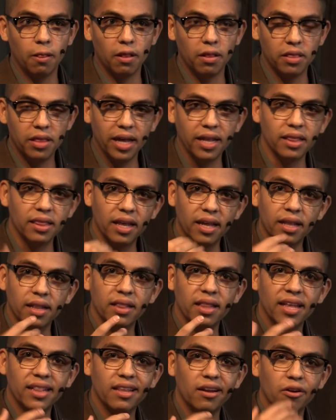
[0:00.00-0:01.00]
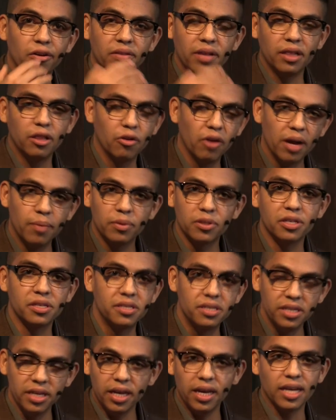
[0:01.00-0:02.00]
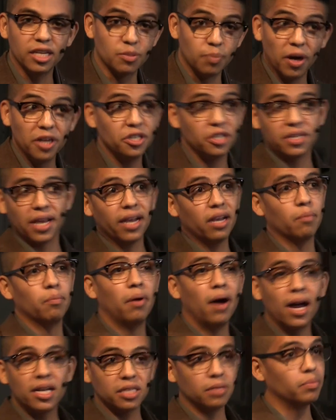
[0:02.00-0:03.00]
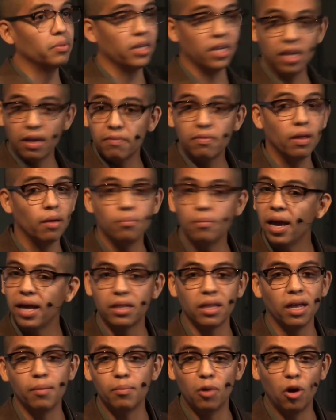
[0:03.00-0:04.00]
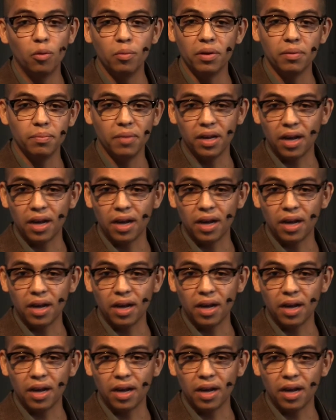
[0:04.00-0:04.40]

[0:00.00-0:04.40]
they're able to see as much as I can possibly give them at that moment.